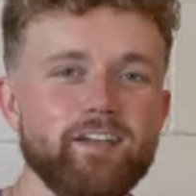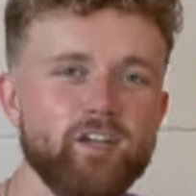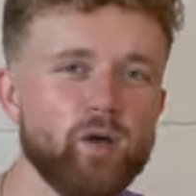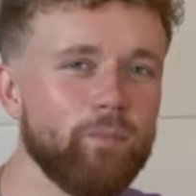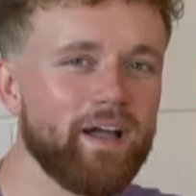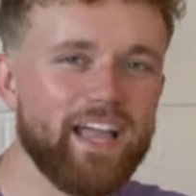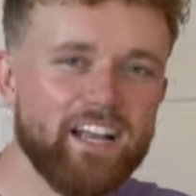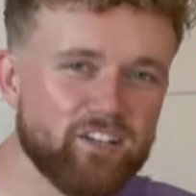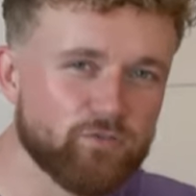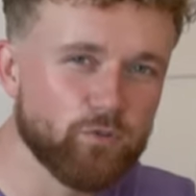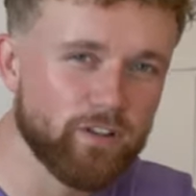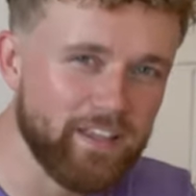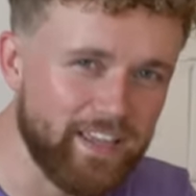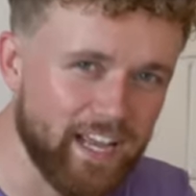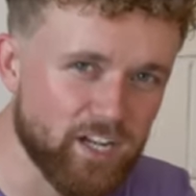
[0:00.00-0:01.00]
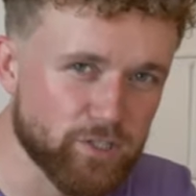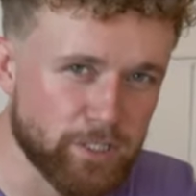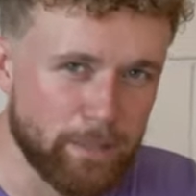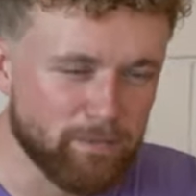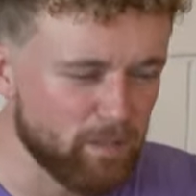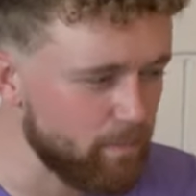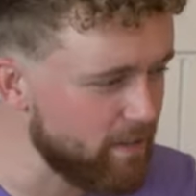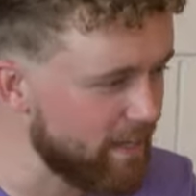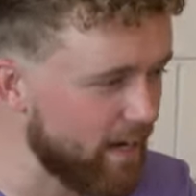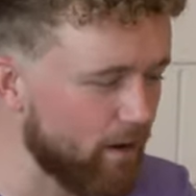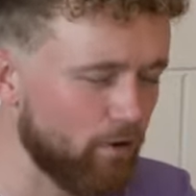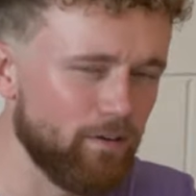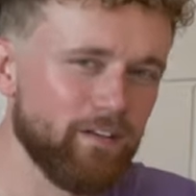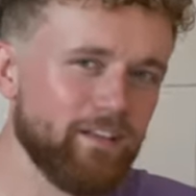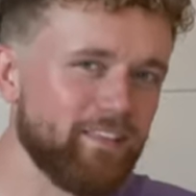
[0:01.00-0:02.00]
You know, my age is really catching up to me now
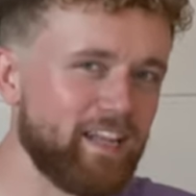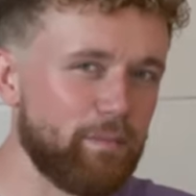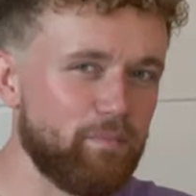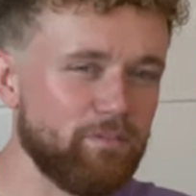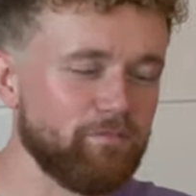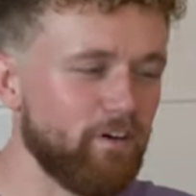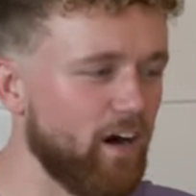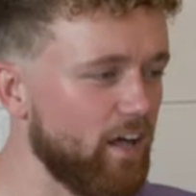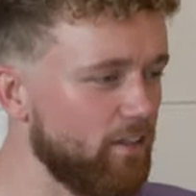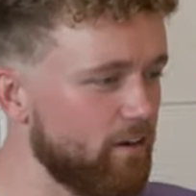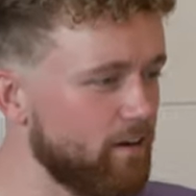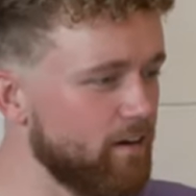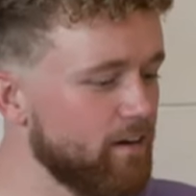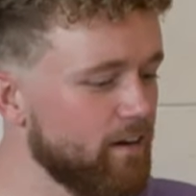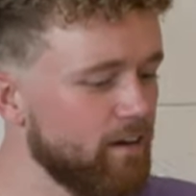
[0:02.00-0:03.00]
that I'm a father.